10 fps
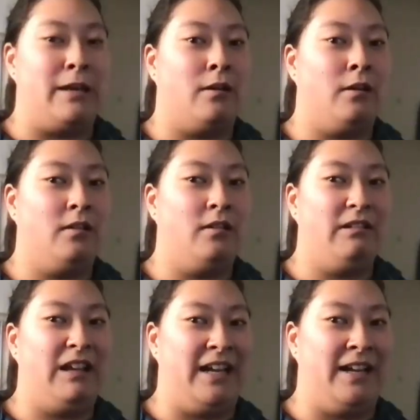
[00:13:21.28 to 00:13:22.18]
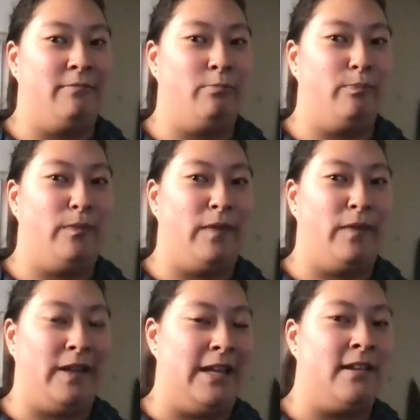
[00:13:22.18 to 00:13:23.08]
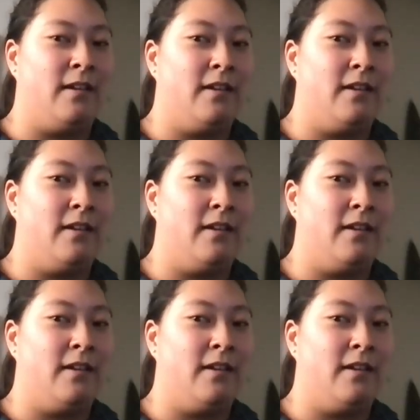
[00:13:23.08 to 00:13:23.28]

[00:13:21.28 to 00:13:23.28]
all, um, I think,